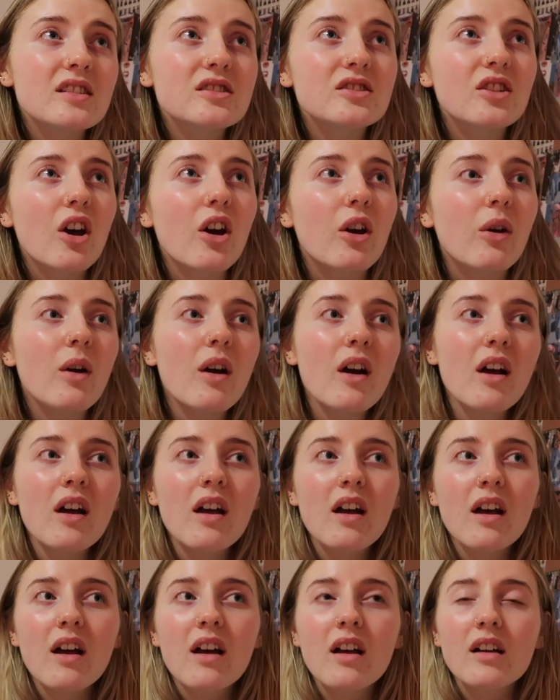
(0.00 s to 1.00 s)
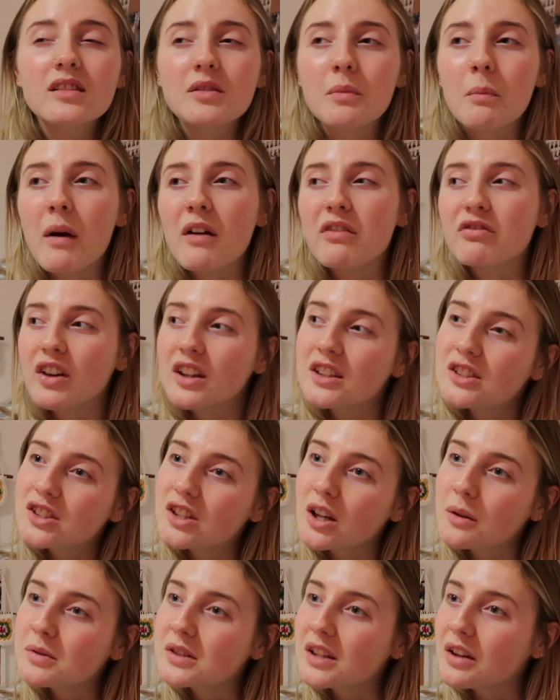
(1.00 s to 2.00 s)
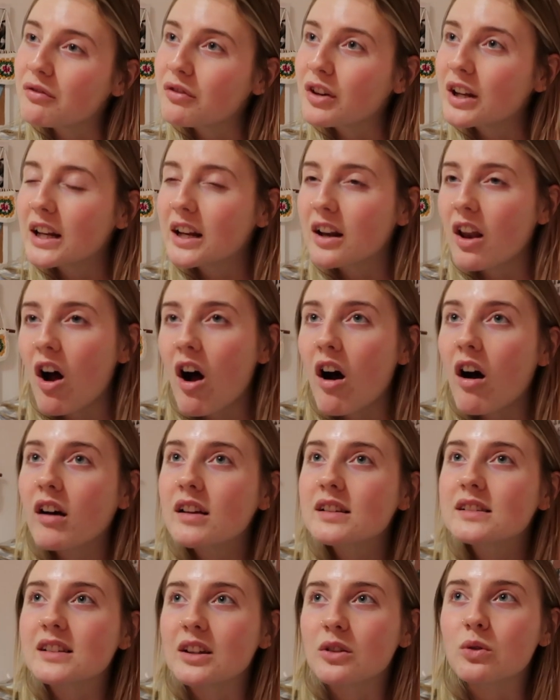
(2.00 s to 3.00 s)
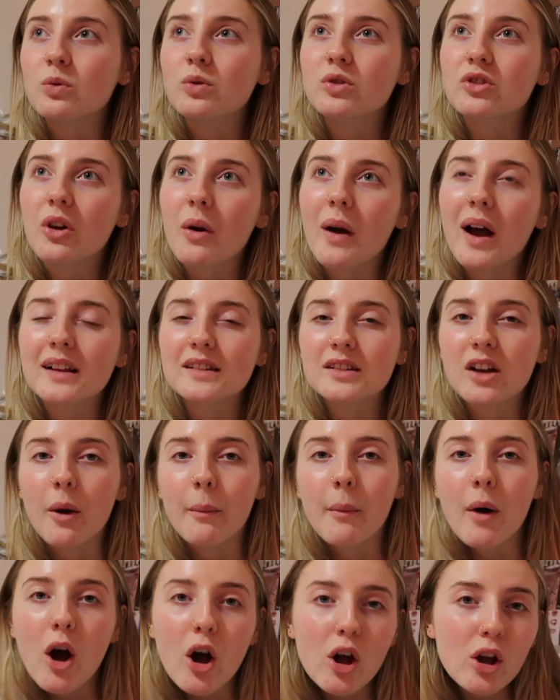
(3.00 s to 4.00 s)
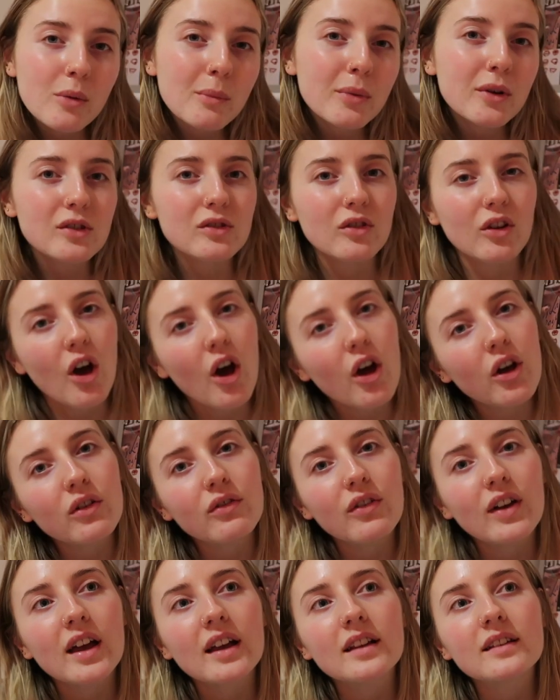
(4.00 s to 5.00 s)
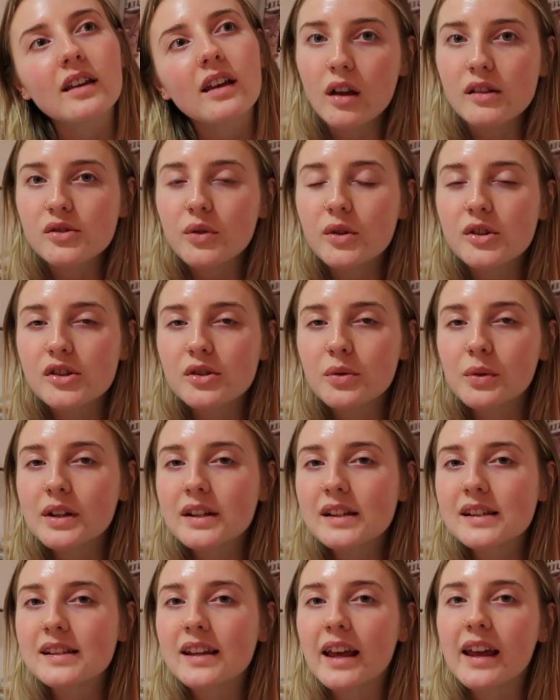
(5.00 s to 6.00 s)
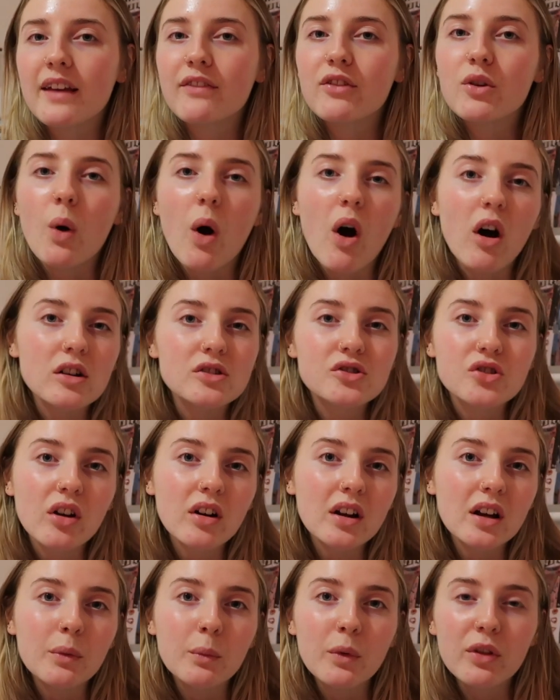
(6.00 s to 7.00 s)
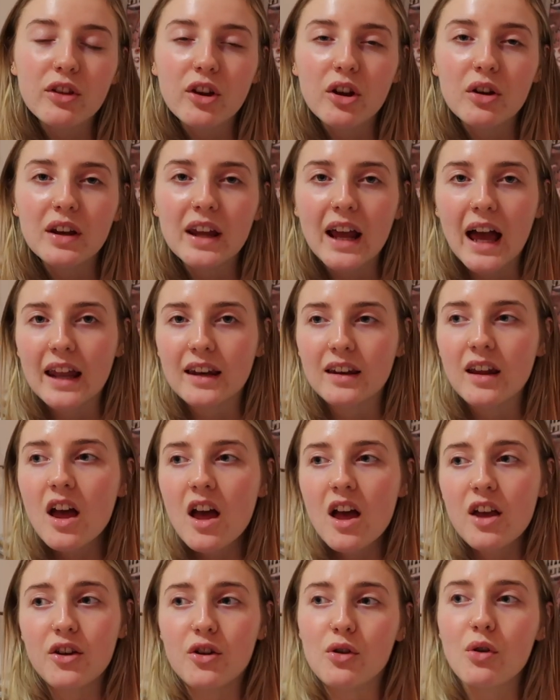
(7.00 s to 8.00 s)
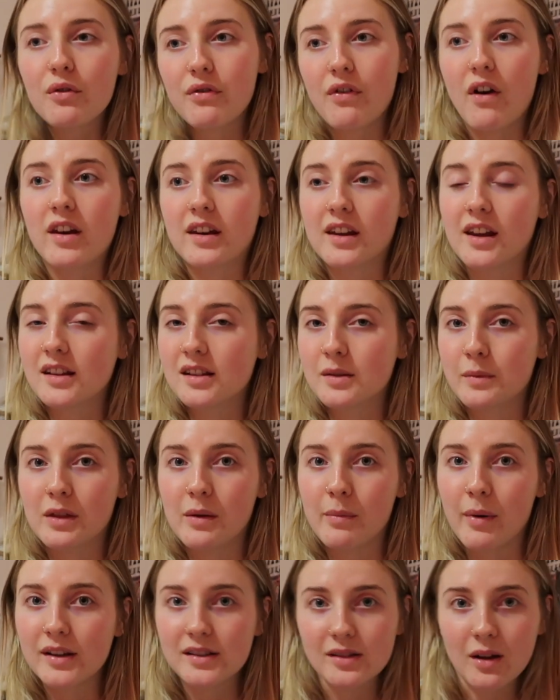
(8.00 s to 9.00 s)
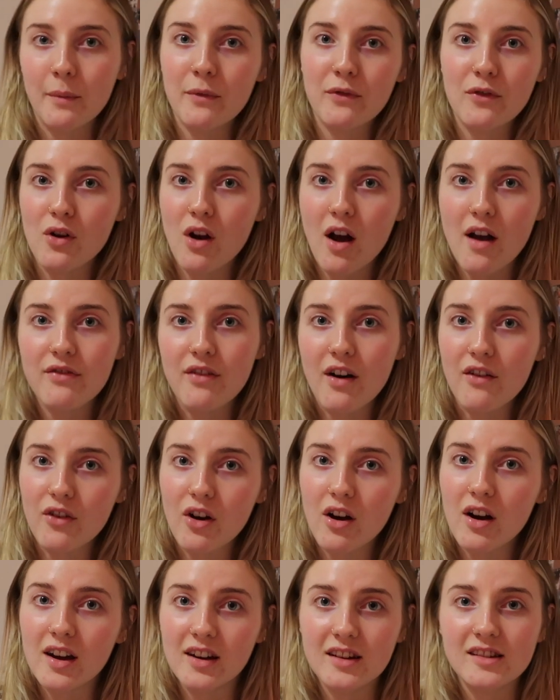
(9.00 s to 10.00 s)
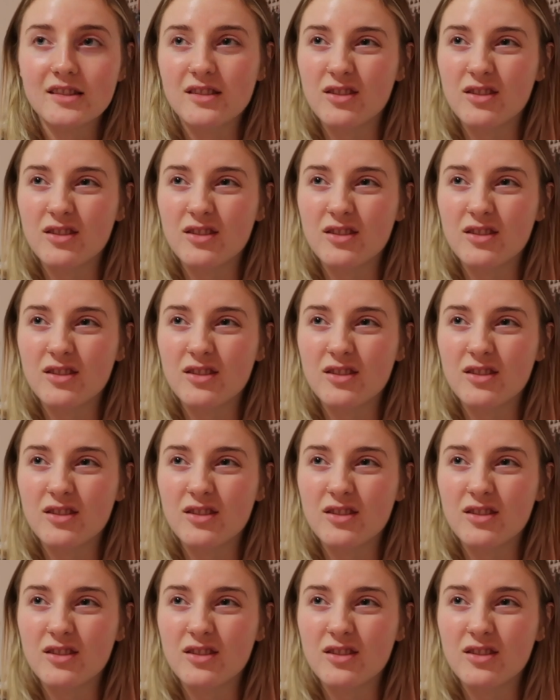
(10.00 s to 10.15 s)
so some of my friendships didn't really last, and also had to come home because of COVID. So I just wanted to say, if you are struggling with uni and you're not finding it to be the best time of your life ever, and